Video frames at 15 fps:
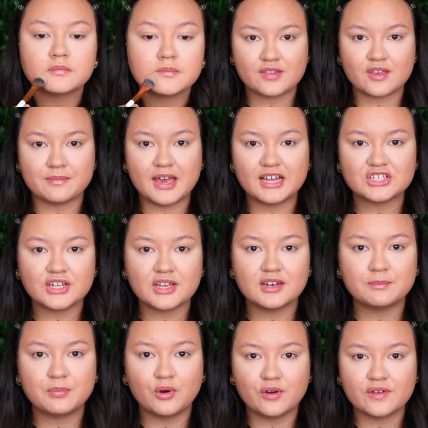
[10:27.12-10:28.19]
So I'm actually going to
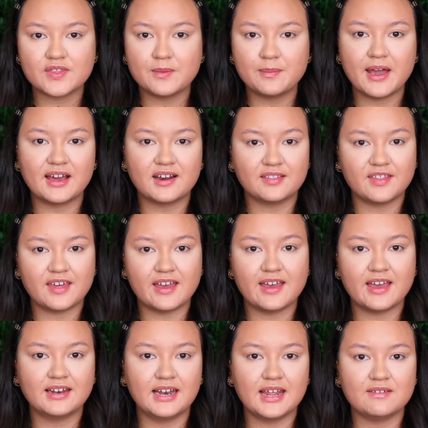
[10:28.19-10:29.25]
pause the powder there
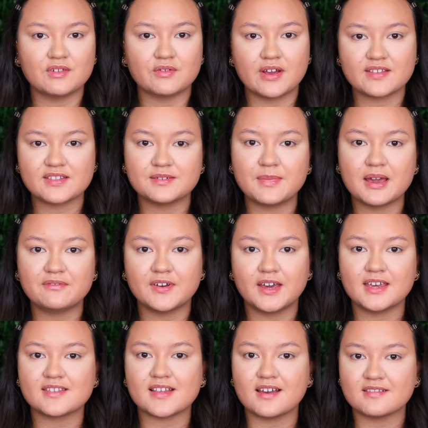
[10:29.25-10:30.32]
and leave the rest of my
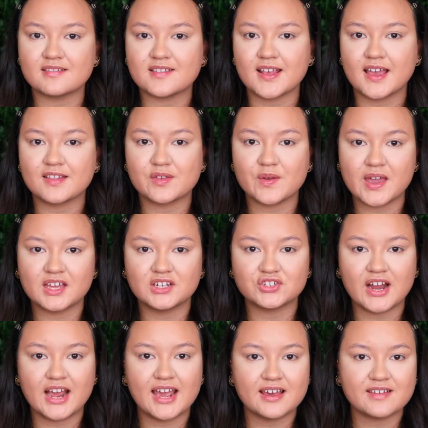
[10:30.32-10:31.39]
face unset so I can
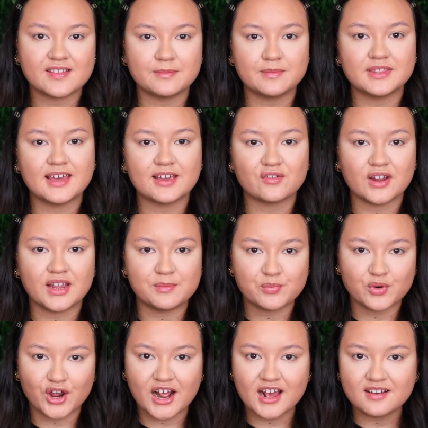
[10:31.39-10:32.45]
try out some of their cream
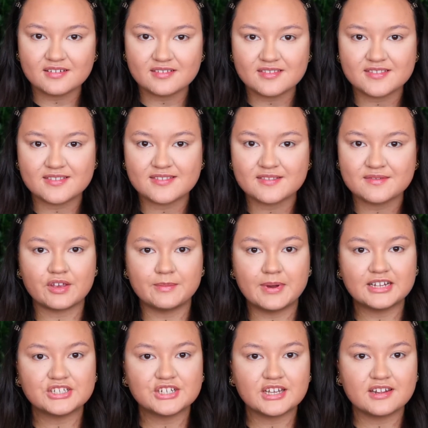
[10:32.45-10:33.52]
products. So I'm
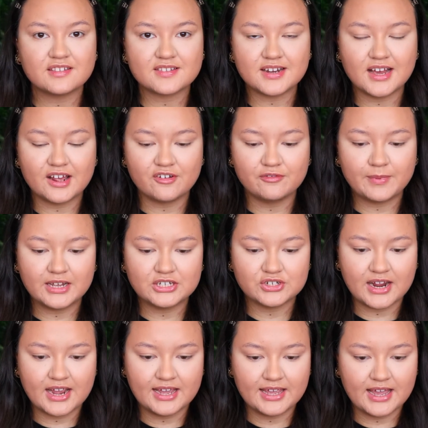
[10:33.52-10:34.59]
actually going to start off by
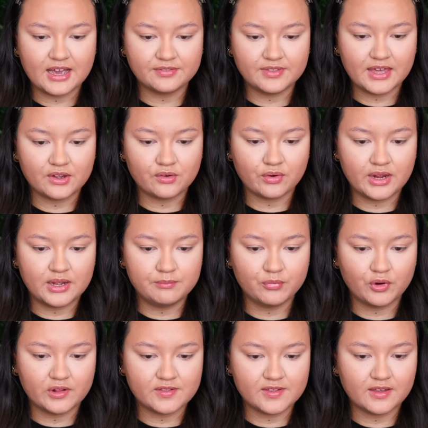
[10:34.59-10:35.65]
trying out their cream
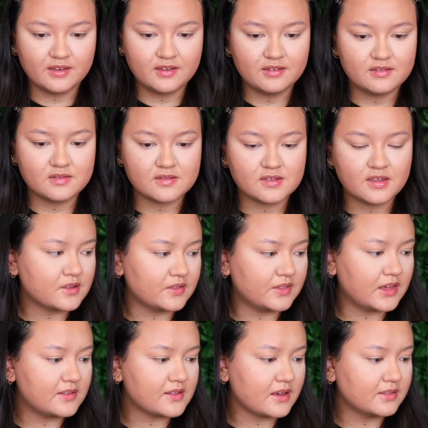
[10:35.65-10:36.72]
bronzers. So
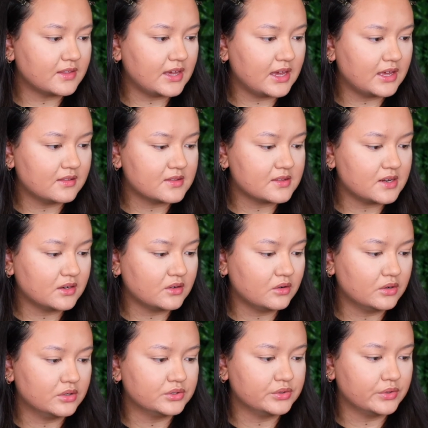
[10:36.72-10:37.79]
these are the Instant
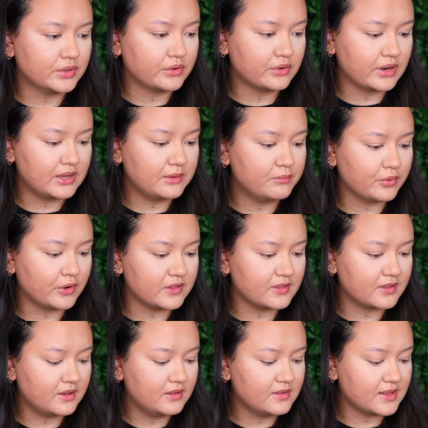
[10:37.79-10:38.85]
Contour Cream
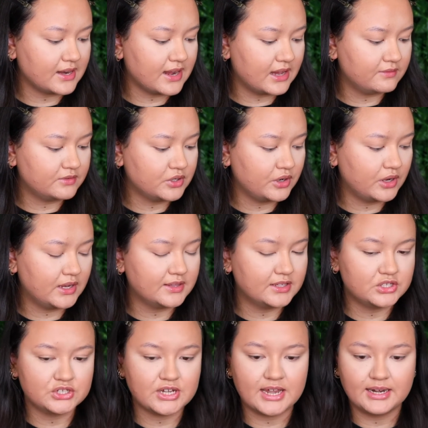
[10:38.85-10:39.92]
Bronzers, and I have 2 in the
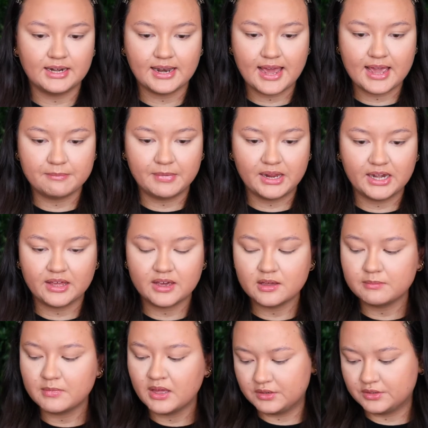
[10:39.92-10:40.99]
shade Light
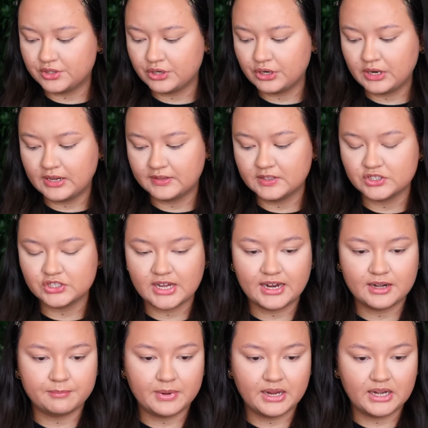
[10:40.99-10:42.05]
Medium and 2 in the
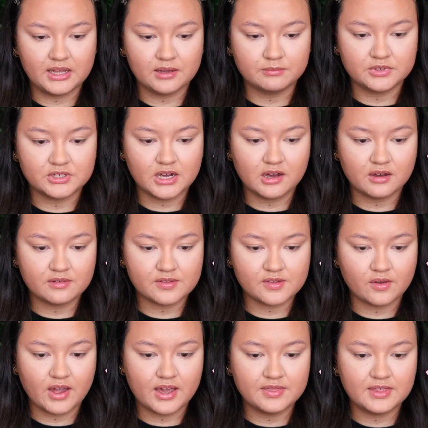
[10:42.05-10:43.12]
shade Medium Dark.
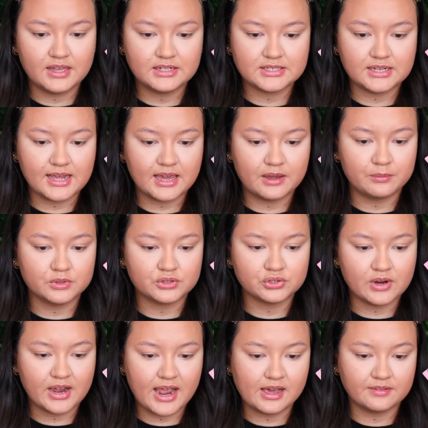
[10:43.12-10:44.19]
So I think today we'll
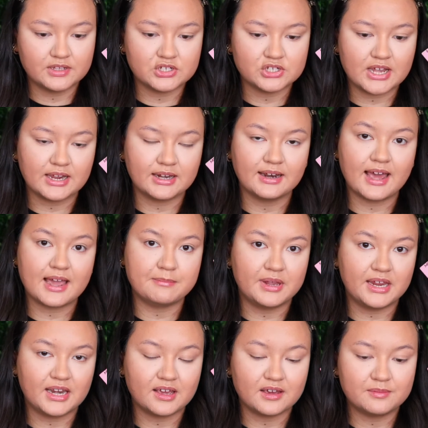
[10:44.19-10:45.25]
try out the shade Light
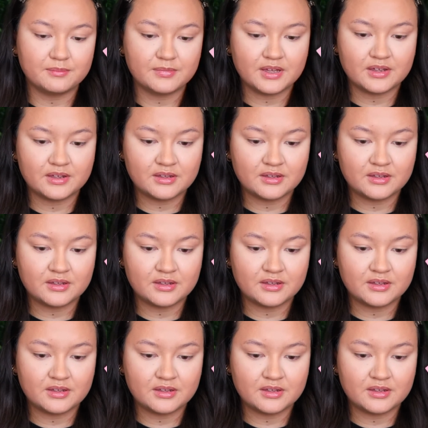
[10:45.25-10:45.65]
Medium.